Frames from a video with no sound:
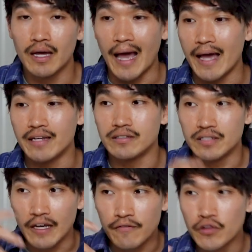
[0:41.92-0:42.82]
And
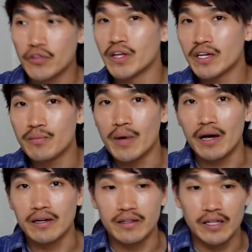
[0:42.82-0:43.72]
if you think
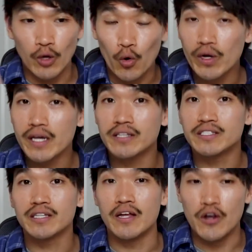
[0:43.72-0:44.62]
about it, the
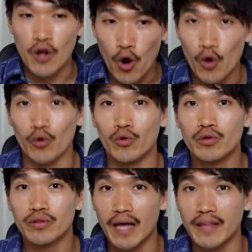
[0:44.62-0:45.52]
audience know
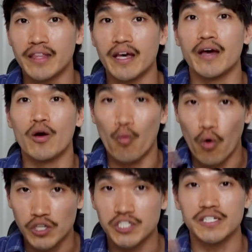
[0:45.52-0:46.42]
that they're
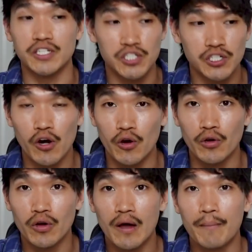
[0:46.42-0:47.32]
watching a show,
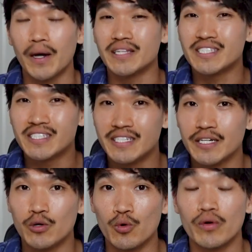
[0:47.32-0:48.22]
but
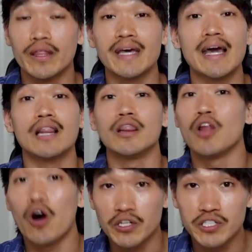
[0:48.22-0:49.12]
still they get
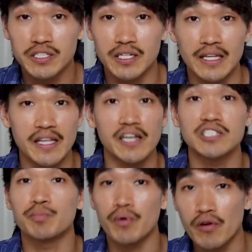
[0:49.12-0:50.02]
lost in the
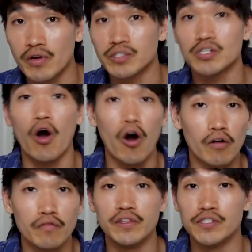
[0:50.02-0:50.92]
experience
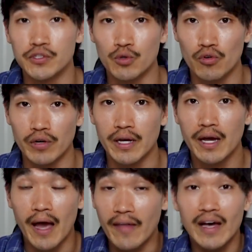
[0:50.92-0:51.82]
of the story.
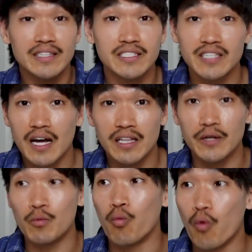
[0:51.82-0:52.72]
And that's exactly
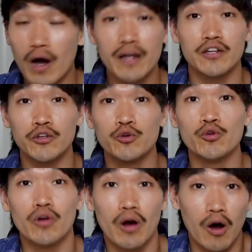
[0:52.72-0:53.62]
what
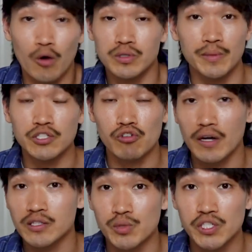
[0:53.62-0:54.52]
you are ultimately
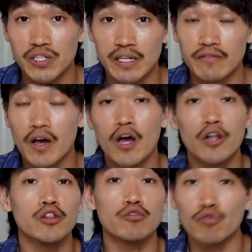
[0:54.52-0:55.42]
trying to achieve
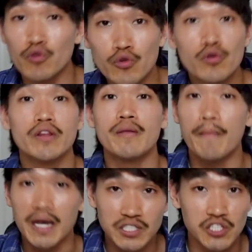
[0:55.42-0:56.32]
through the
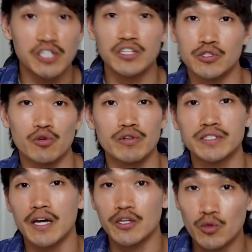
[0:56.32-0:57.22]
message and the stories
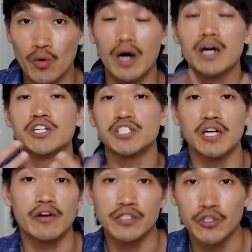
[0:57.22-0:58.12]
that you are
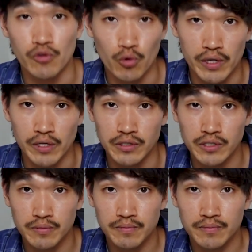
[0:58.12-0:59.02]
sharing to your audience.